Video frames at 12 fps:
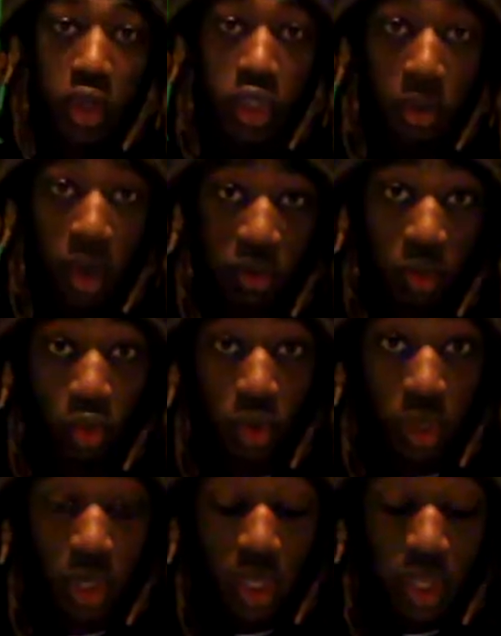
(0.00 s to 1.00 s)
is up,
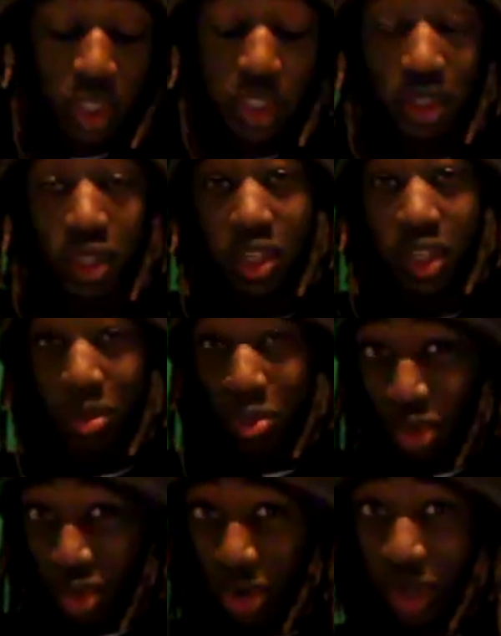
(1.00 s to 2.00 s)
everyone? It is your
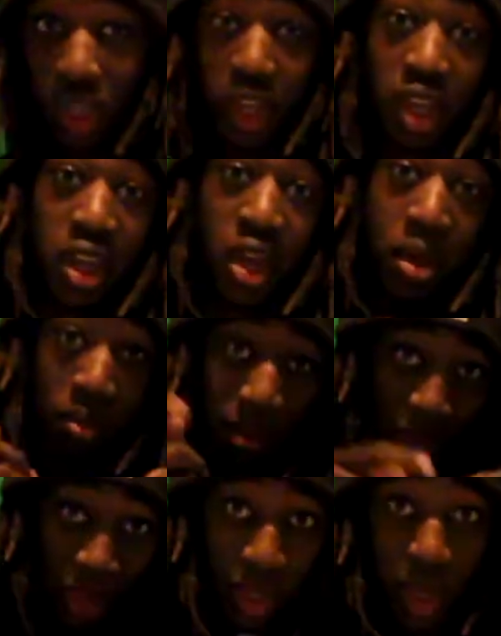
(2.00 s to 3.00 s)
boy
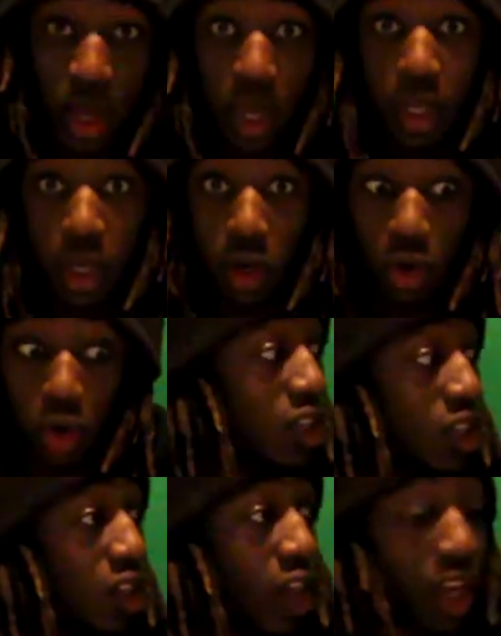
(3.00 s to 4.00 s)
Malachi here.
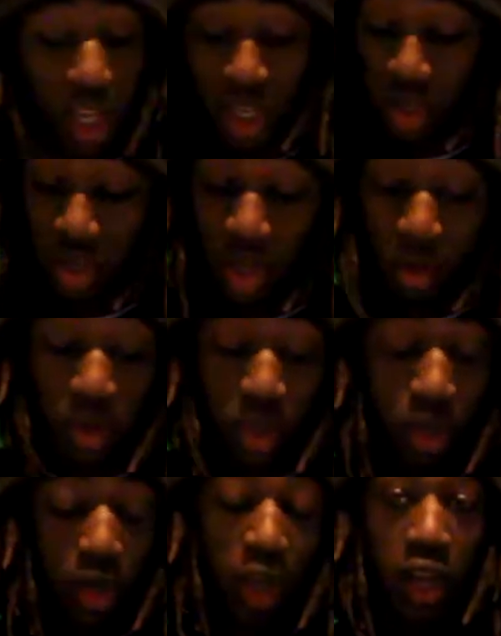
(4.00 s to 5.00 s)
Today, you know what I'm
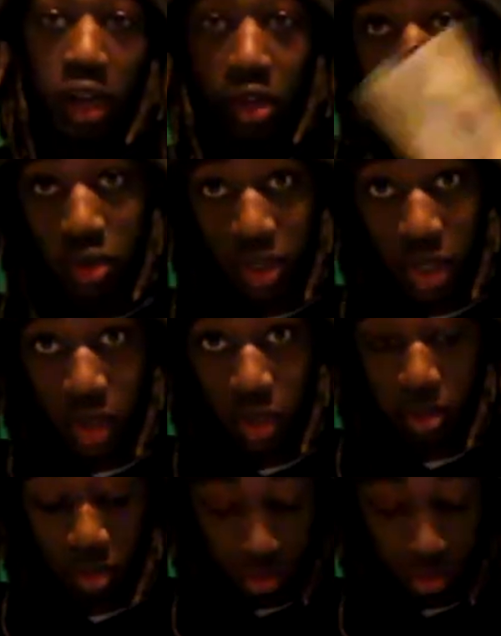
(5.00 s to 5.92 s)
saying, I got a new setup